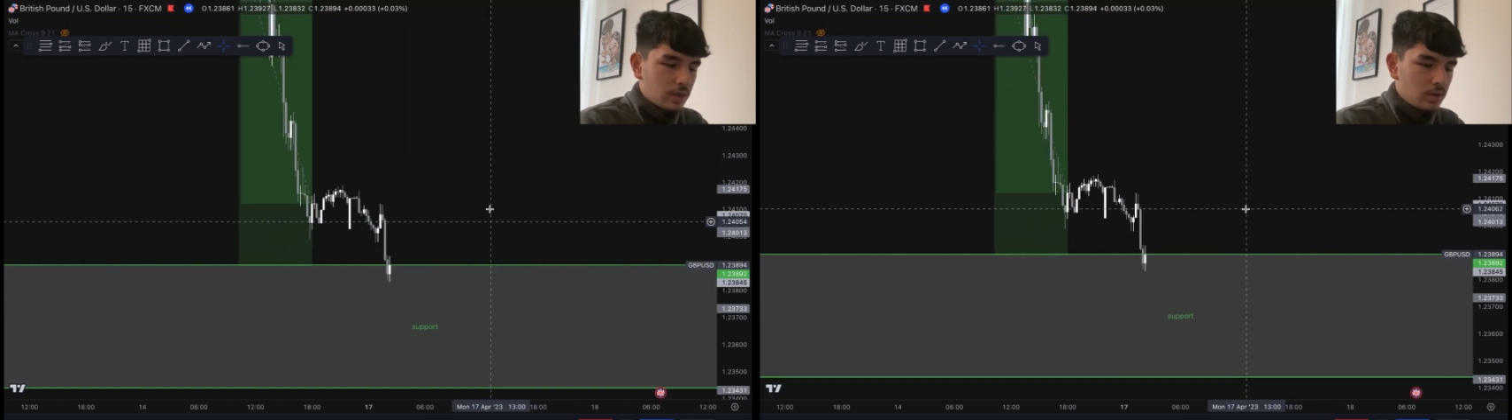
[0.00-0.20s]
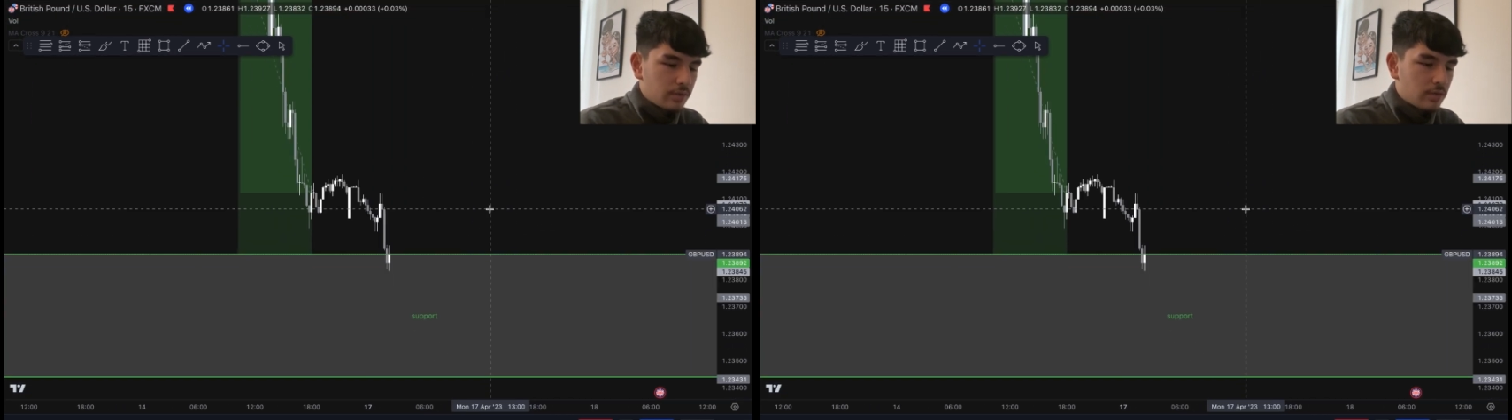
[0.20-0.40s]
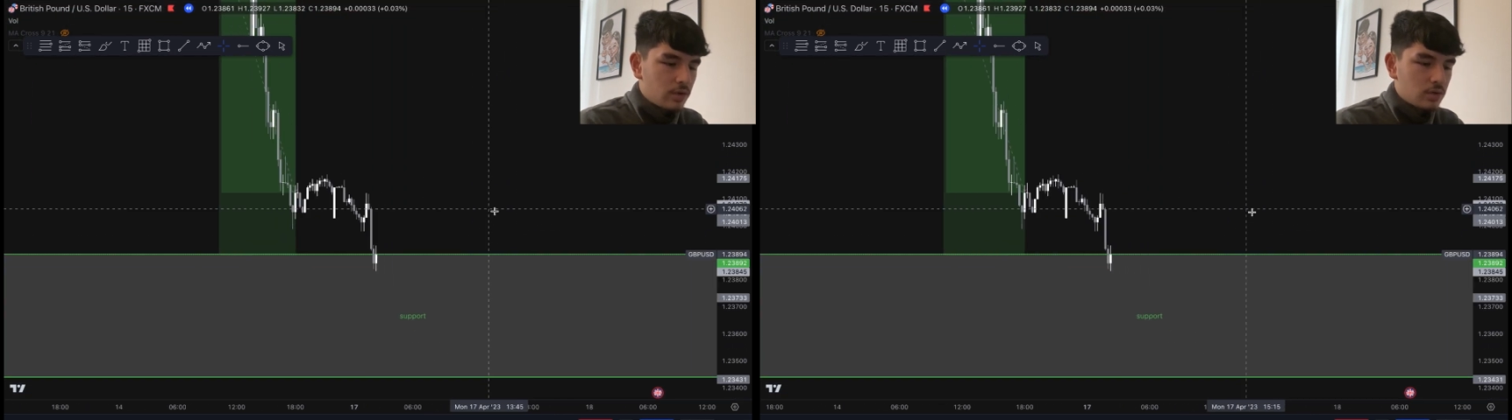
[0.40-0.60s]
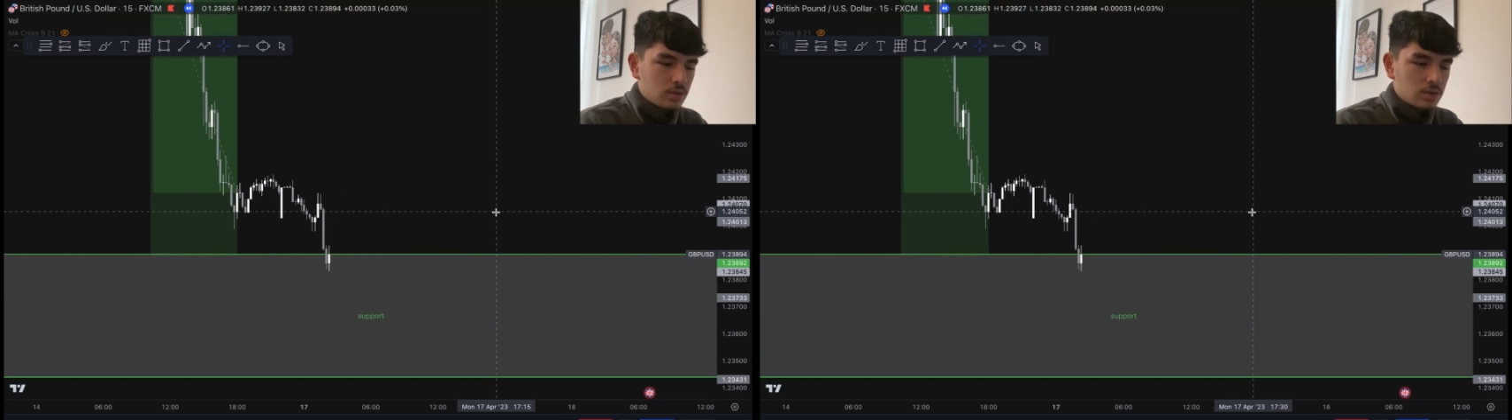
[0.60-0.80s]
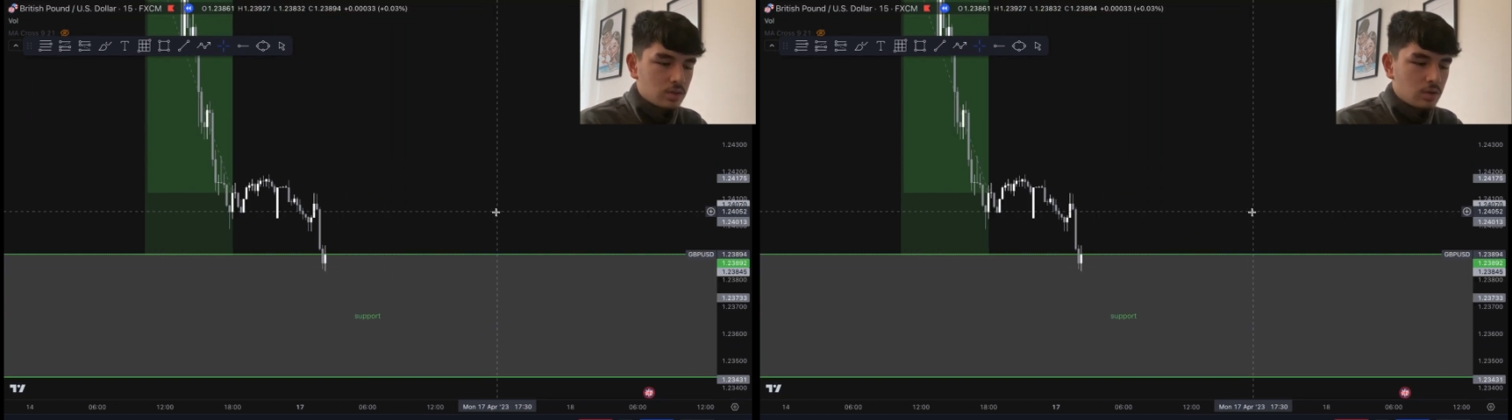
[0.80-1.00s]
Of
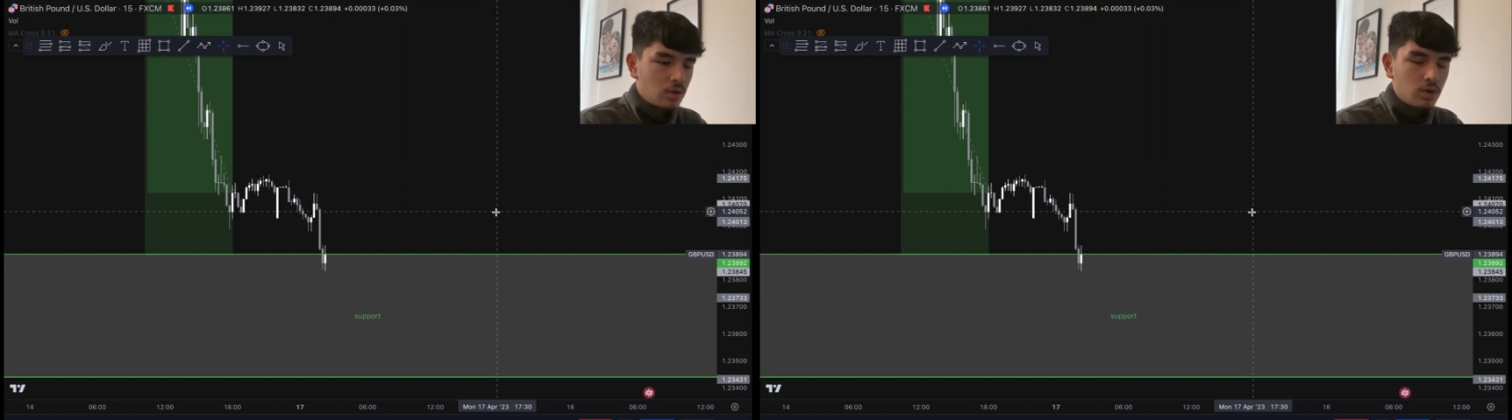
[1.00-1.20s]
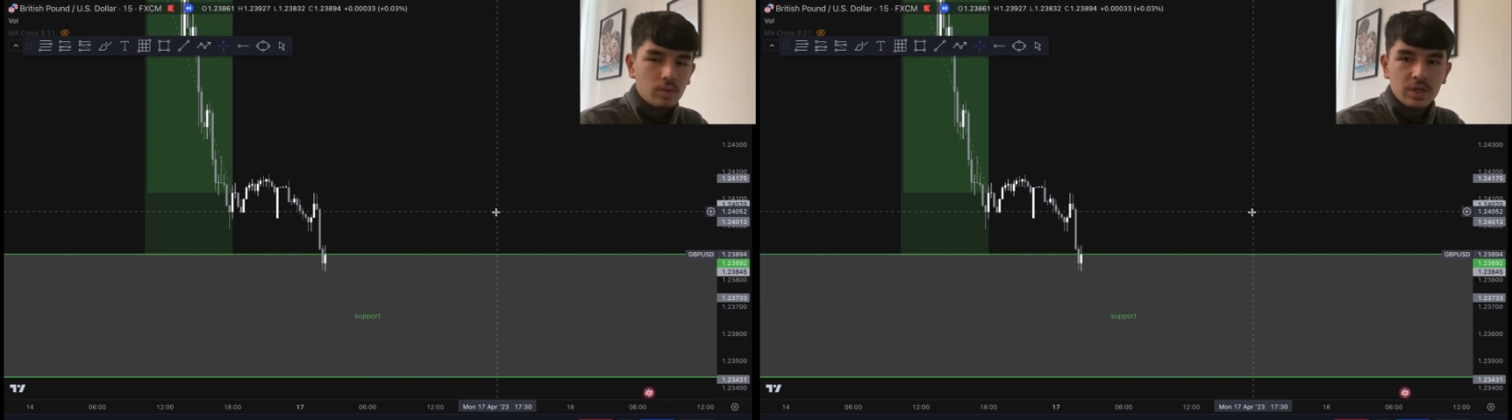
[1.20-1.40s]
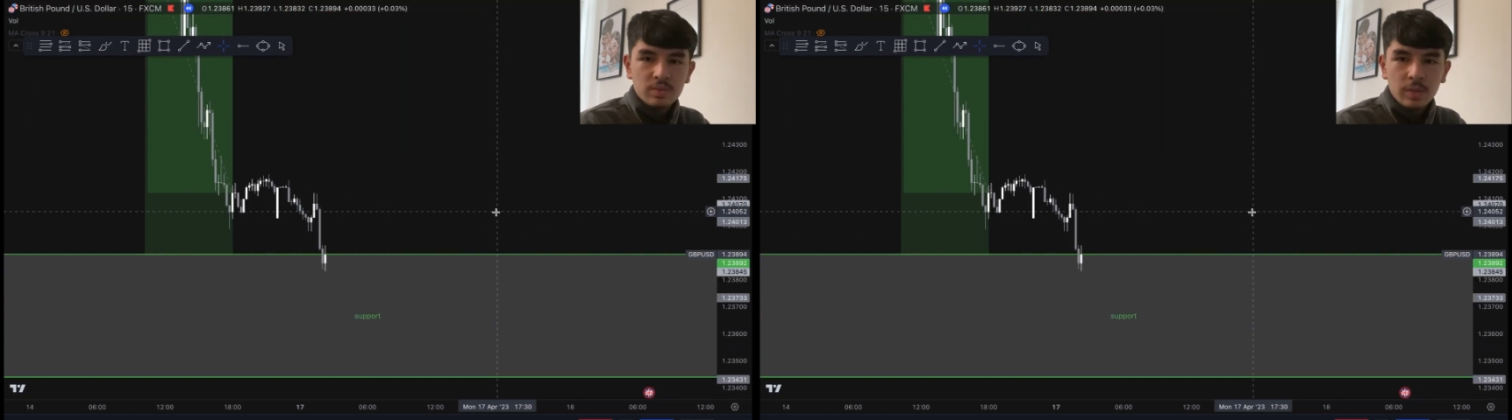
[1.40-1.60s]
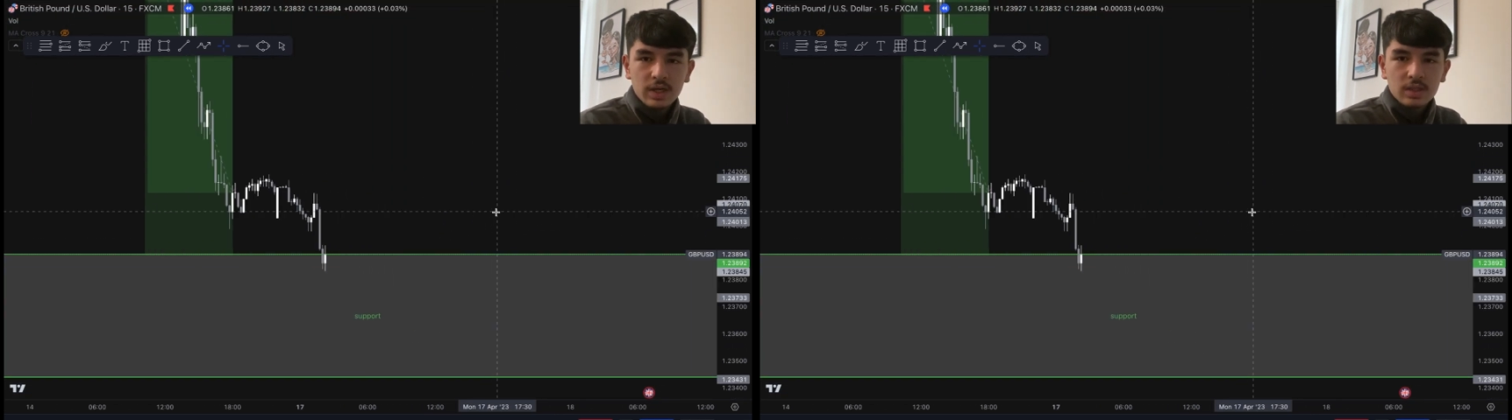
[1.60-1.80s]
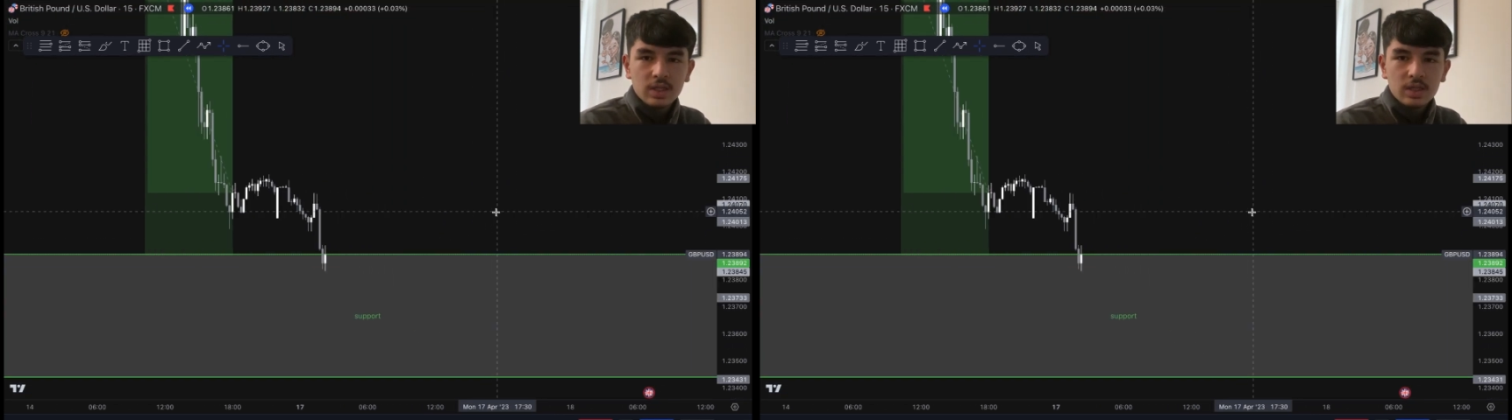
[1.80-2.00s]
course, always
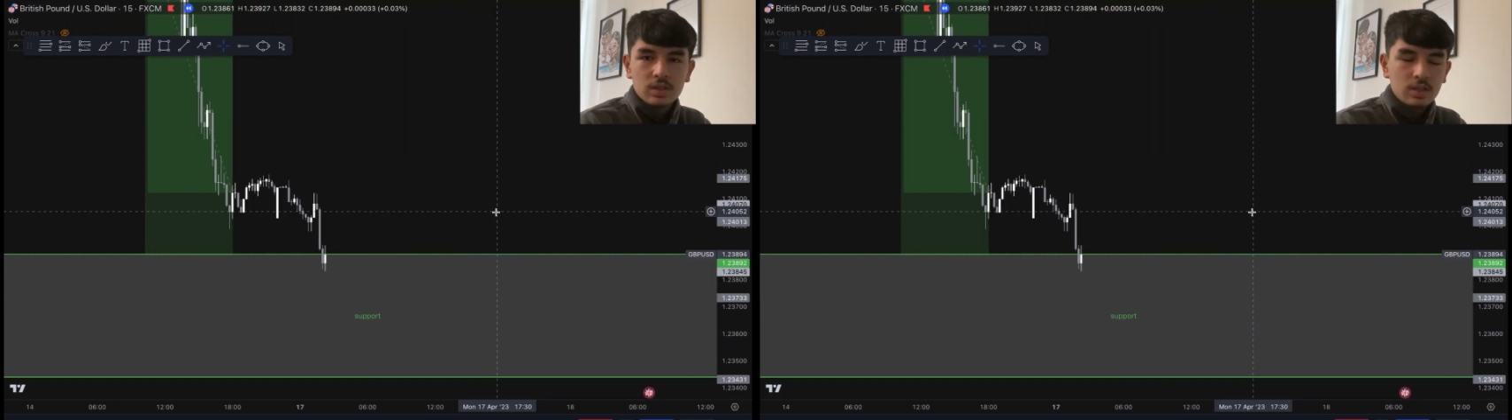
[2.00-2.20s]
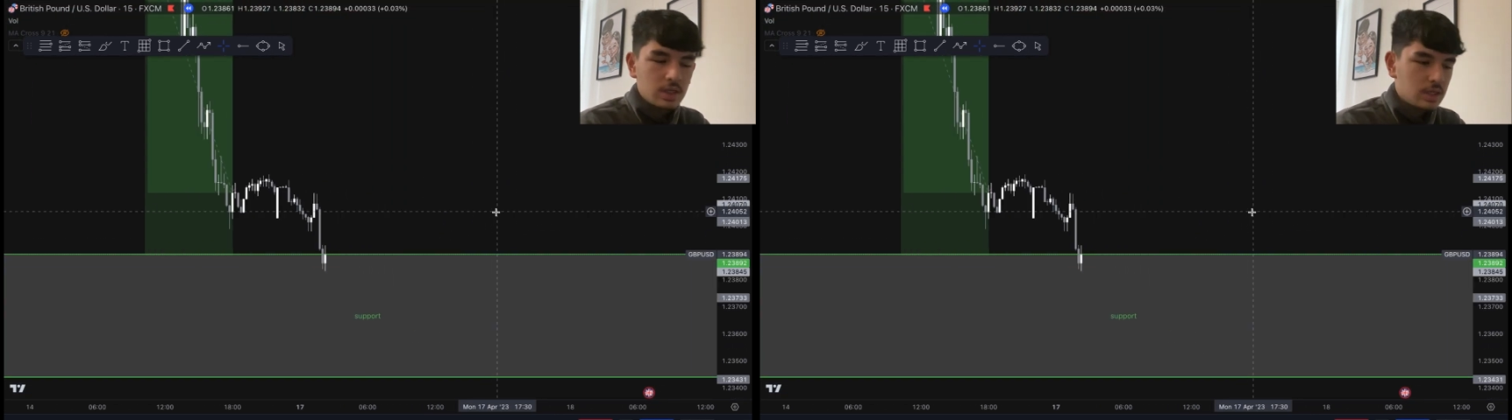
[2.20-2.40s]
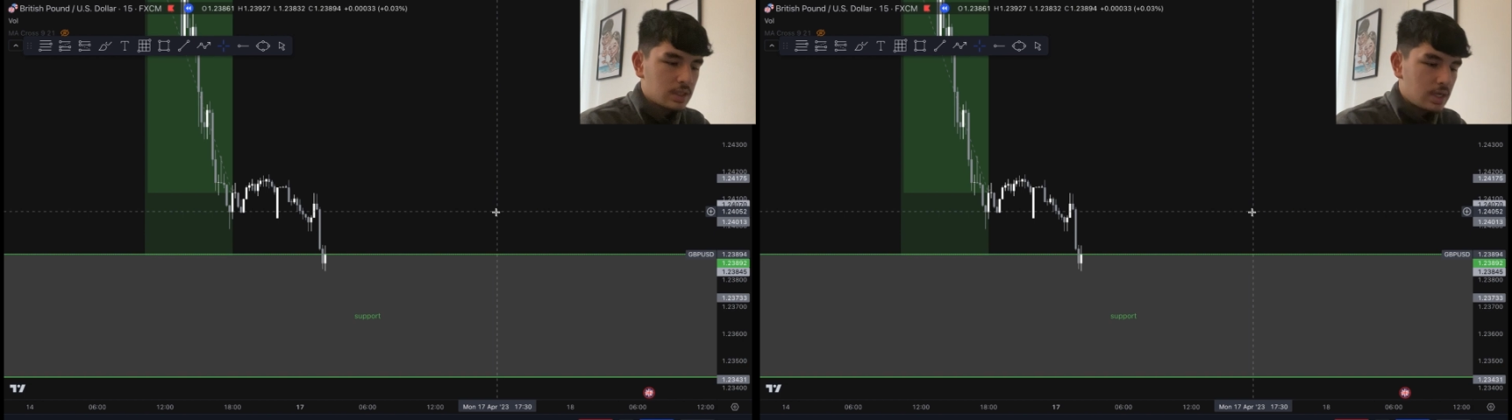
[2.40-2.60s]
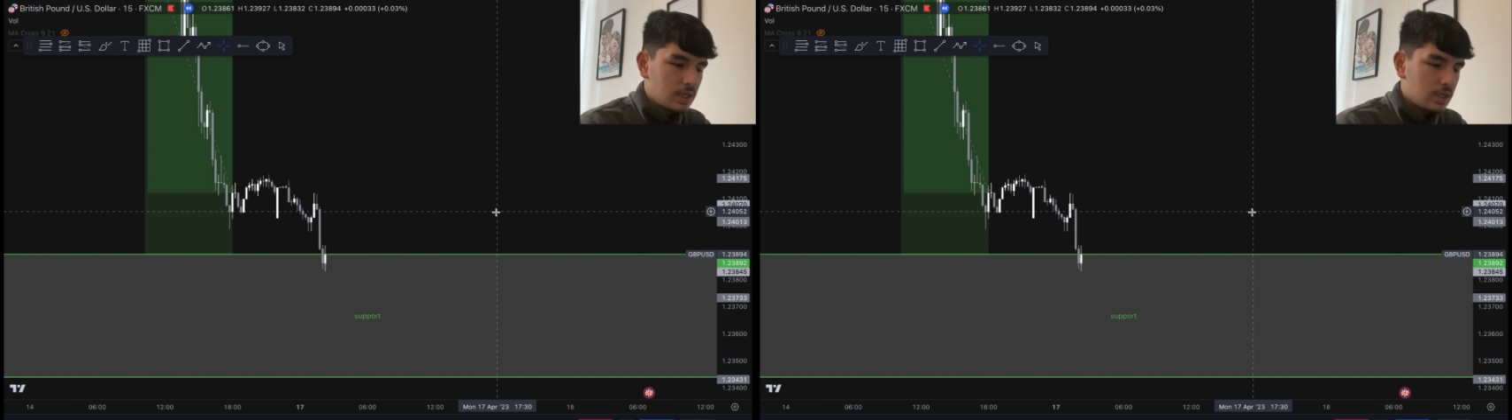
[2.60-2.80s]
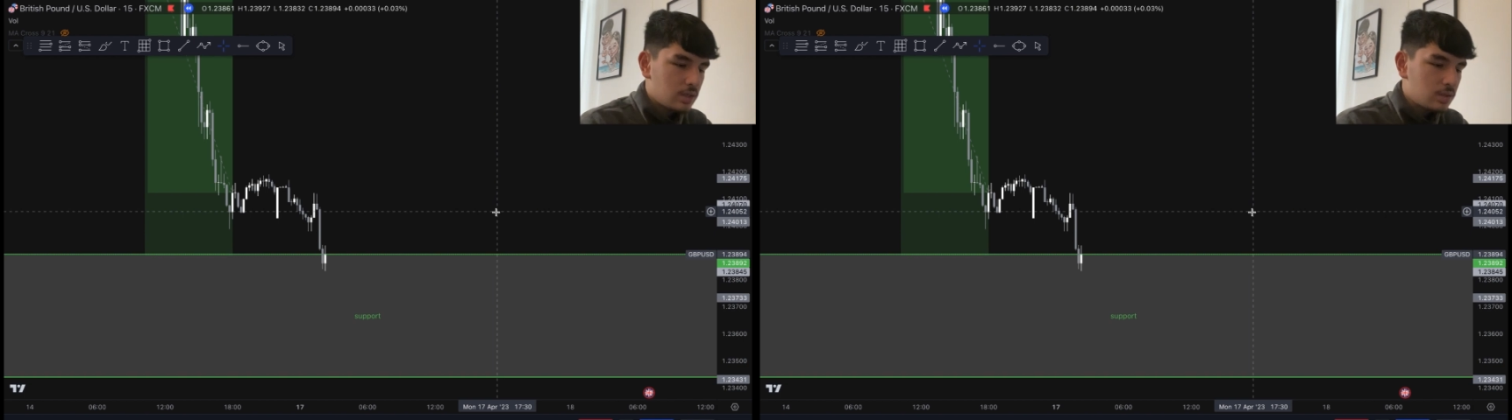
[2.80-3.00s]
backtest these
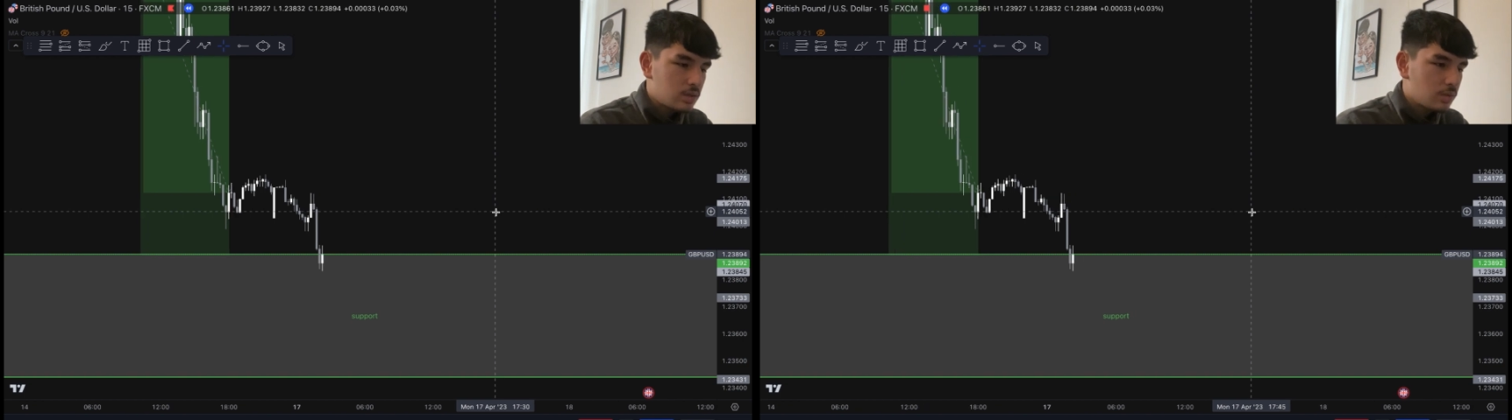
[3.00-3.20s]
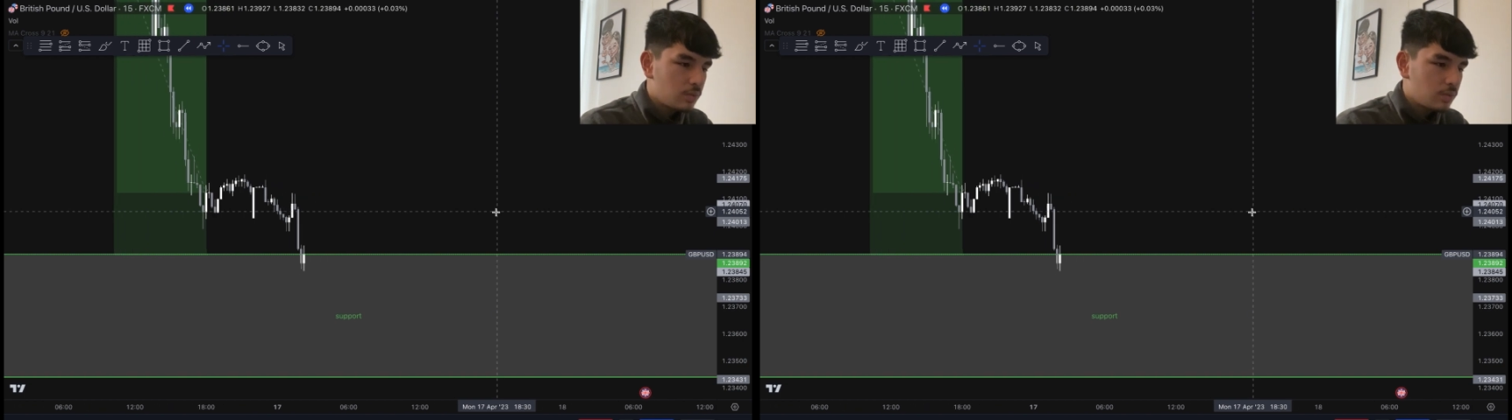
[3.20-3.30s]
ideas